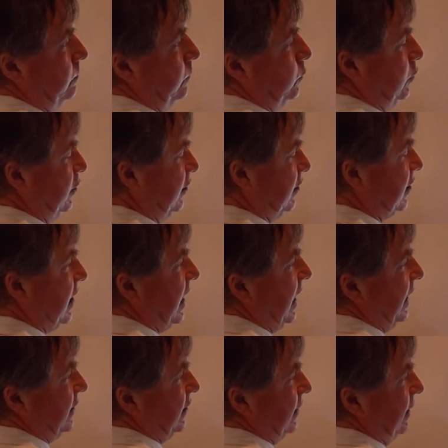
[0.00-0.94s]
which is
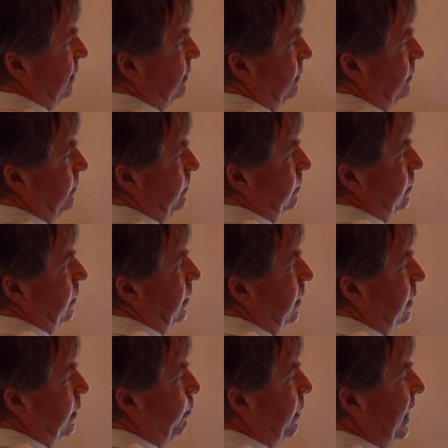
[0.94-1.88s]
constant,
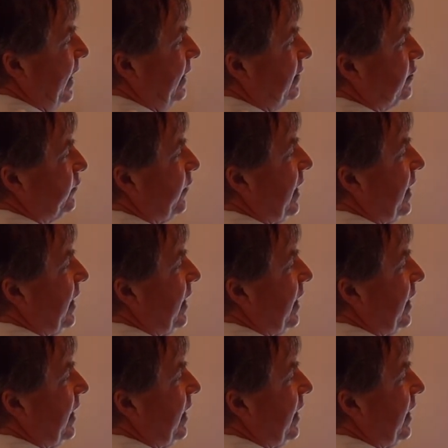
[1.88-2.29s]
minus